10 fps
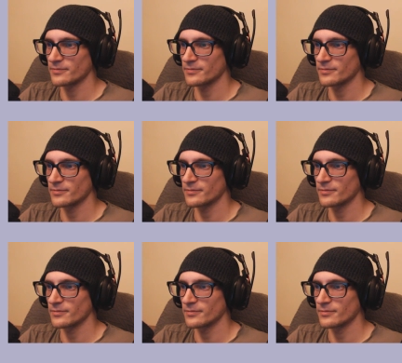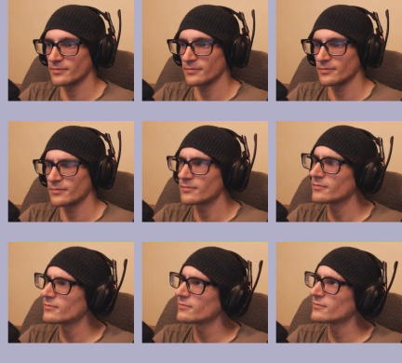
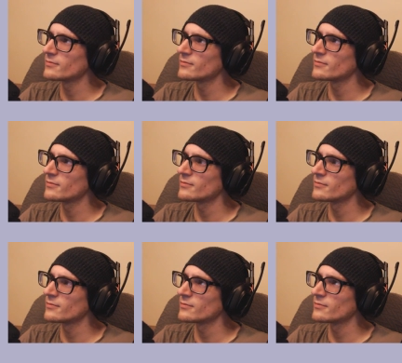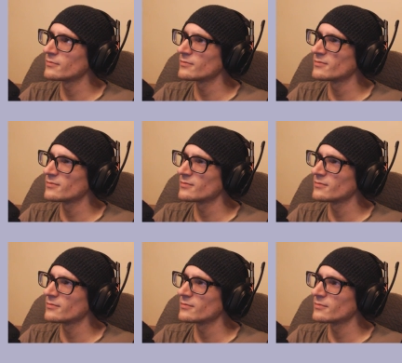
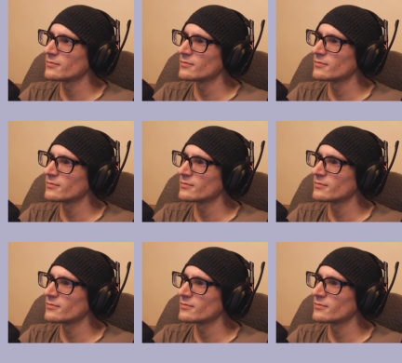(no one is talking)